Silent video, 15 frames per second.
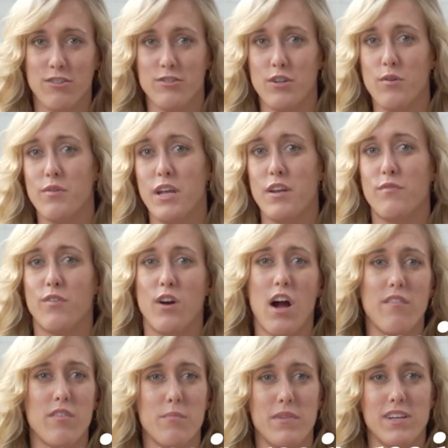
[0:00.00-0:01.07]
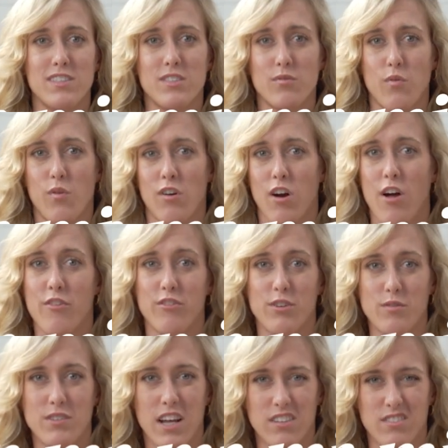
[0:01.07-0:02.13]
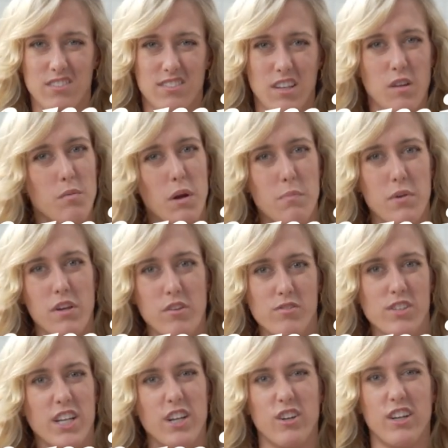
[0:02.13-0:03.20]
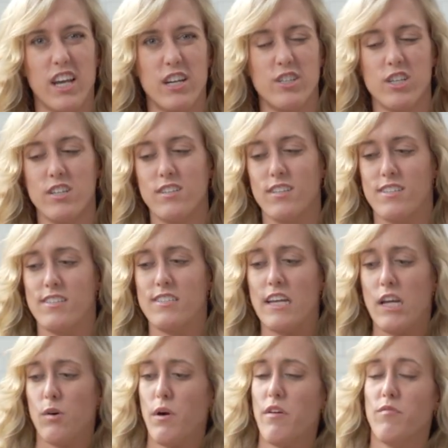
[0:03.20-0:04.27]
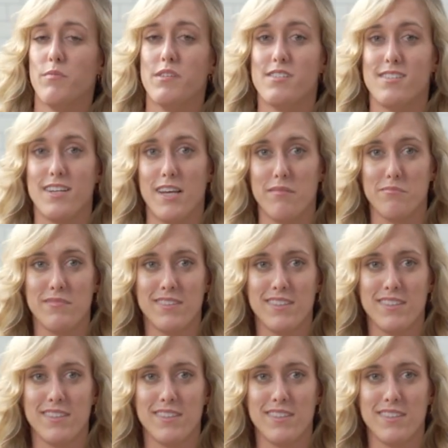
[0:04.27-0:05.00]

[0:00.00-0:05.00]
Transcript: There's no need for oven mitts or other utensils that you might be using in your kitchen to stay away from the steam.